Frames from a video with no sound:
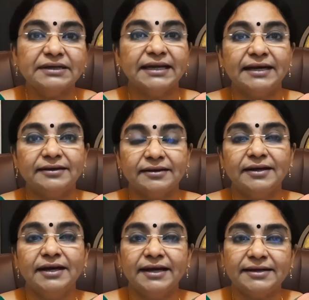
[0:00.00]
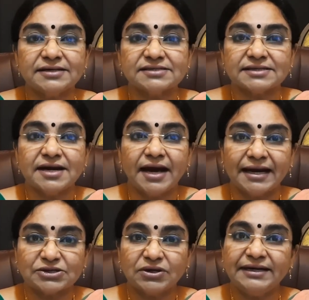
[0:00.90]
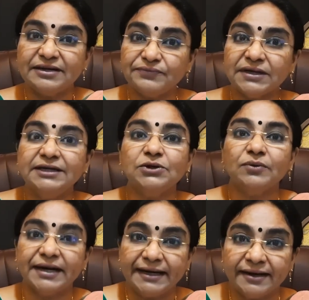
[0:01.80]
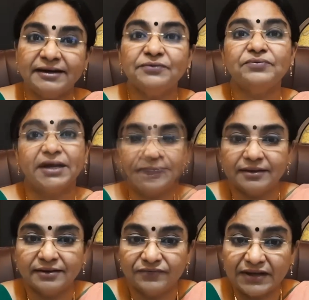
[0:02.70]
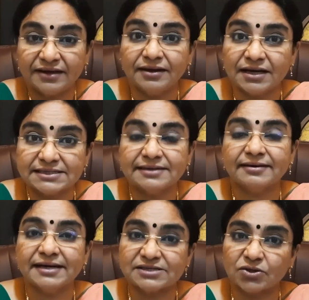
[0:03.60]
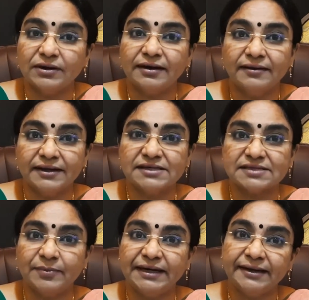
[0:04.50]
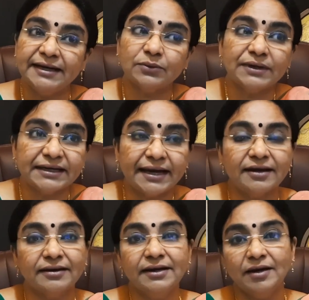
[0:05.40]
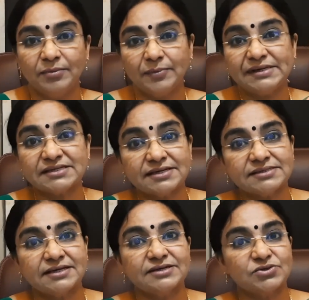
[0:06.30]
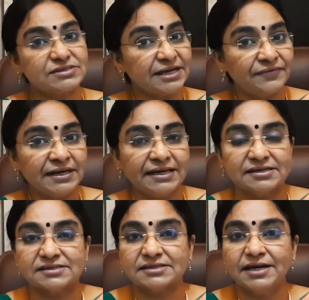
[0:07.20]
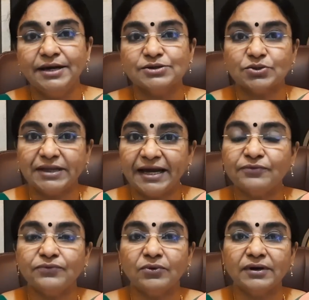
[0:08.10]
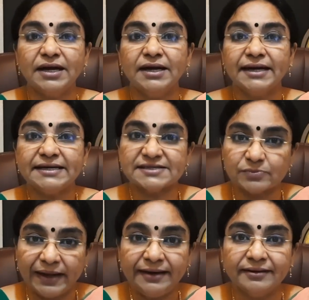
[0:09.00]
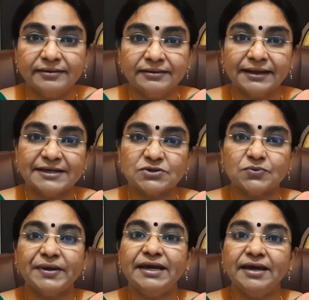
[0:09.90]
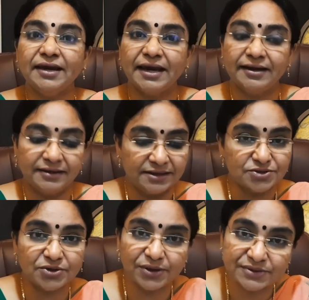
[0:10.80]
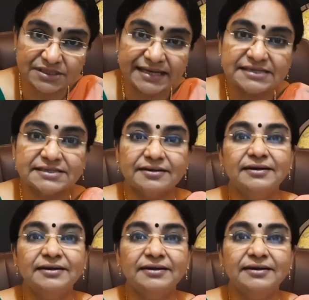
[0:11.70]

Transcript: that it is actually difficult to identify whether our children has got learning disability. It will take maybe 6 years or 7 years. So therefore, it is better that we can introduce these